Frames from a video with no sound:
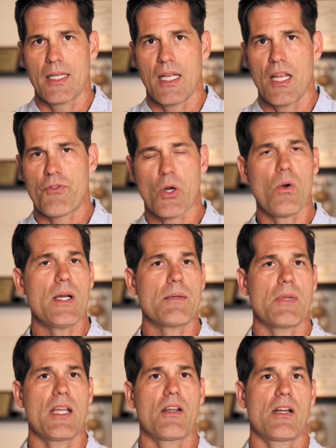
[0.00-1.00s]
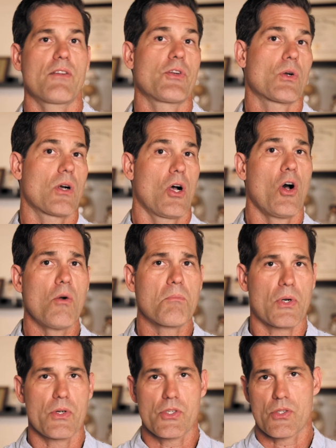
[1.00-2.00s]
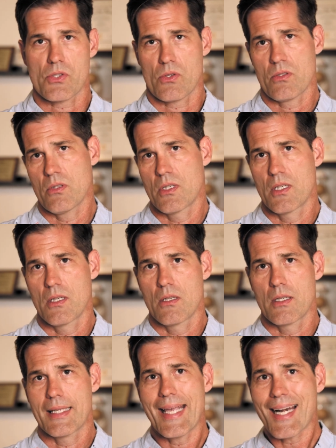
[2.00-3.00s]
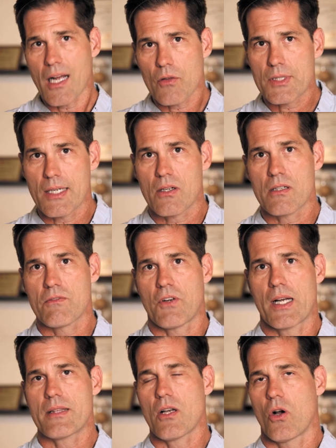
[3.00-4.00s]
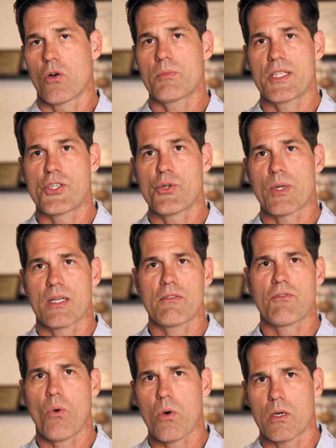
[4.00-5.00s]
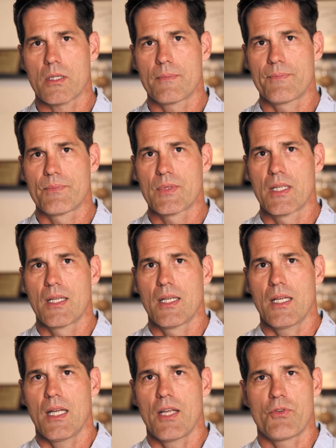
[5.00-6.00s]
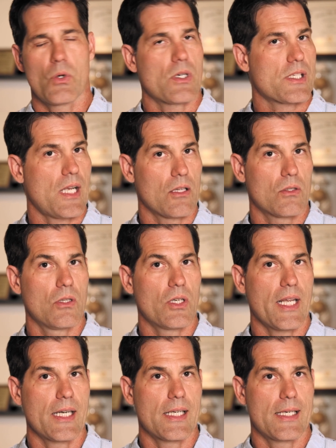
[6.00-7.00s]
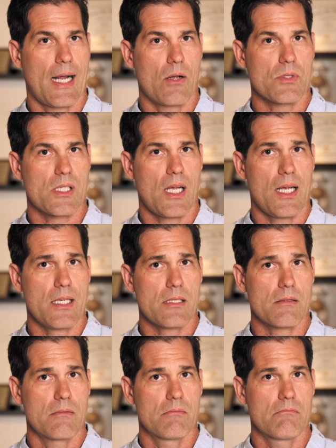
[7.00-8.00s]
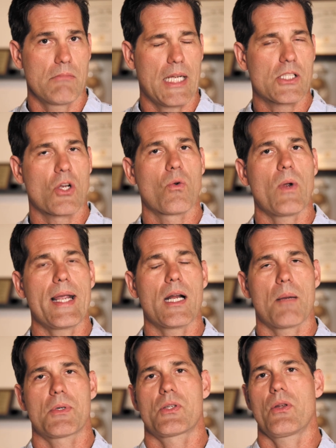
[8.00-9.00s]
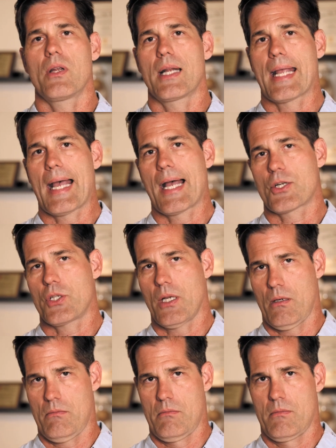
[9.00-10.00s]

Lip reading: If you're a home purchaser, get out there and find the home that you can afford. If you're a seller looking to downsize, it's a great opportunity to cash in.